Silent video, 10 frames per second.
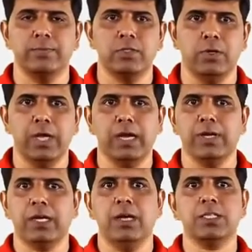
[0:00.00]
So we have
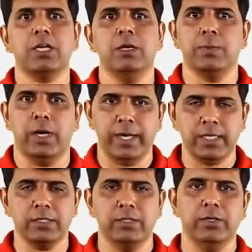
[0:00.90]
a class called
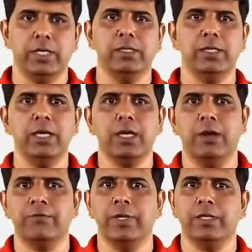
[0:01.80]
product. You can think
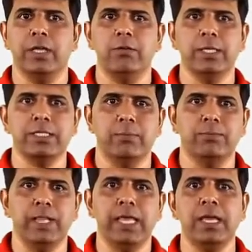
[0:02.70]
of that there will be
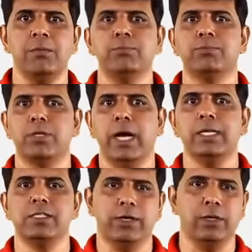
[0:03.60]
some name,
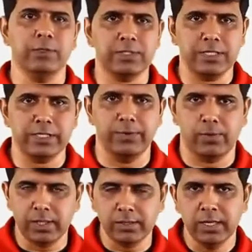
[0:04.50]
price and all those things
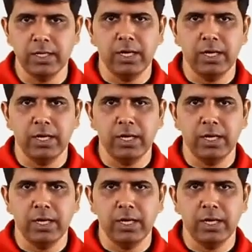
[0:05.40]
involved.